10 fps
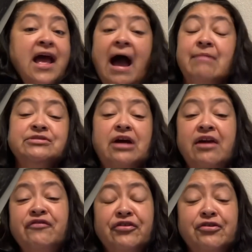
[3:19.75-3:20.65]
I'm
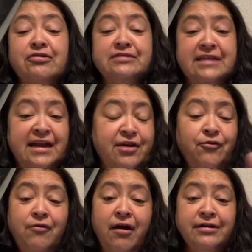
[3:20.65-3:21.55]
sorry for those that it
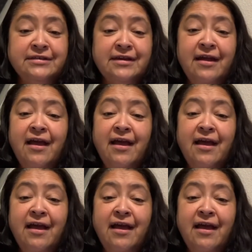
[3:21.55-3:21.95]
worked,